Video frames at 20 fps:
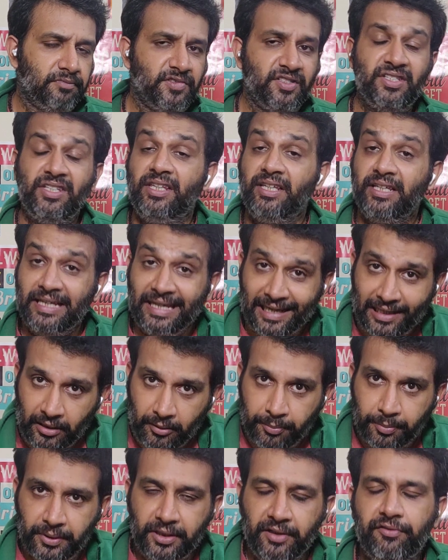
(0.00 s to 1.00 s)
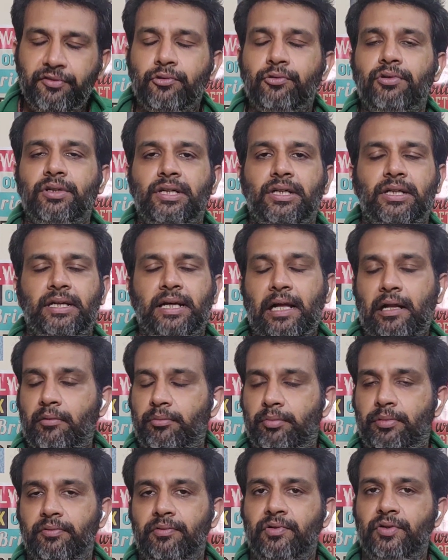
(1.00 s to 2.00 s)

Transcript: seek help if you need help